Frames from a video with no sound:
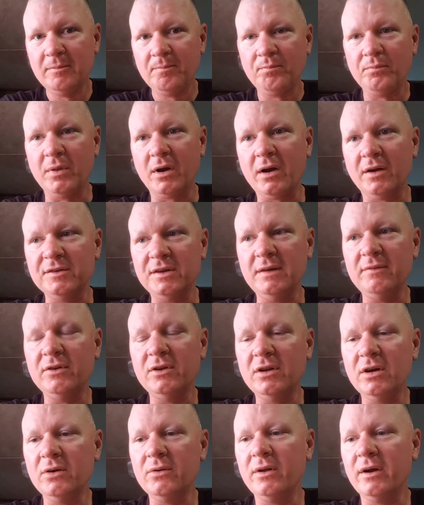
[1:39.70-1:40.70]
because even
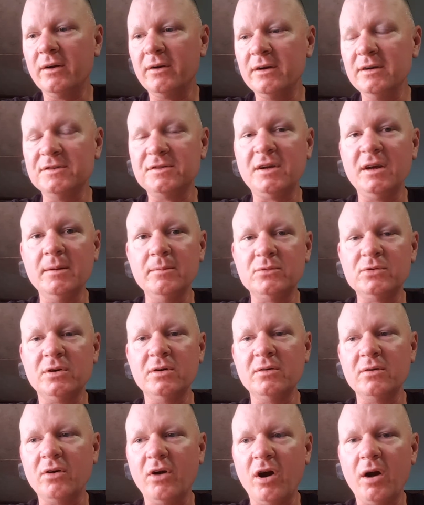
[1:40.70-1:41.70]
though there is
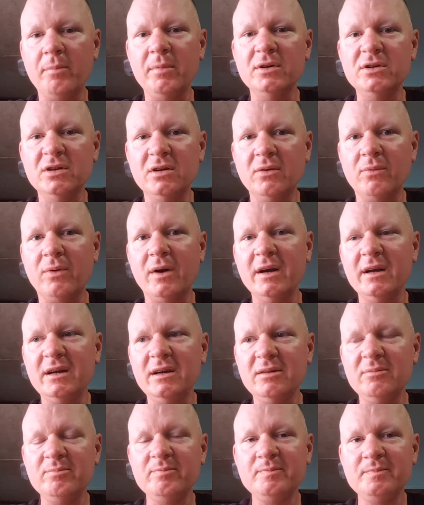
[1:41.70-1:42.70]
chemtrail garbage in the
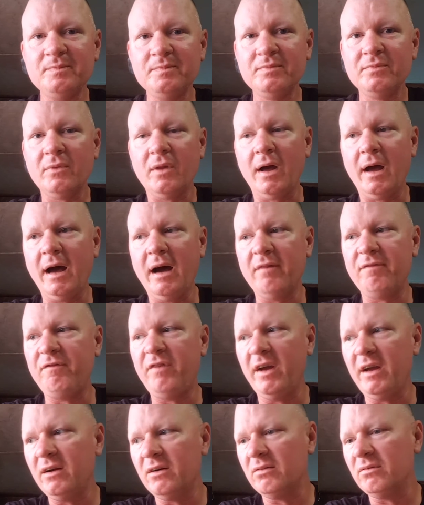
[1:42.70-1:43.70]
rain, I've
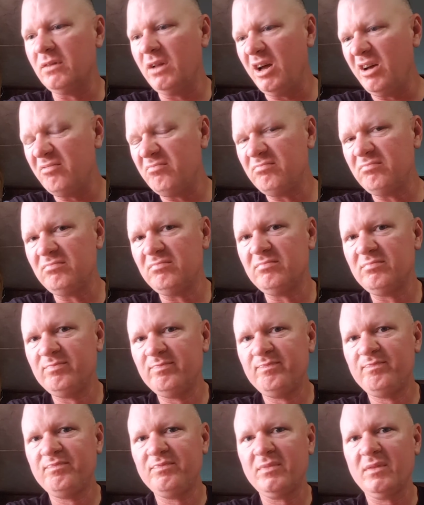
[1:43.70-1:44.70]
found that
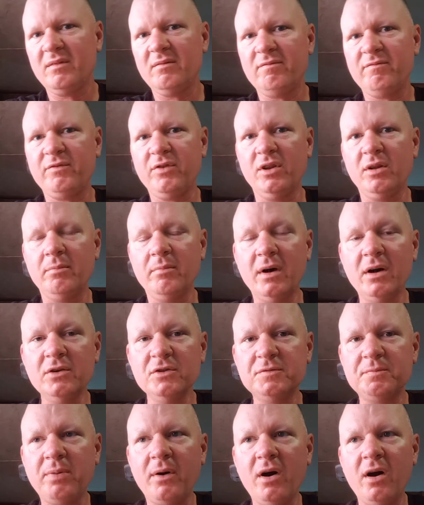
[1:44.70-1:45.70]
for the
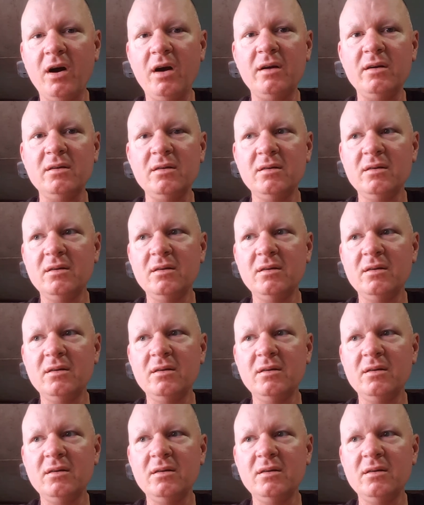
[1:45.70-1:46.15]
most part,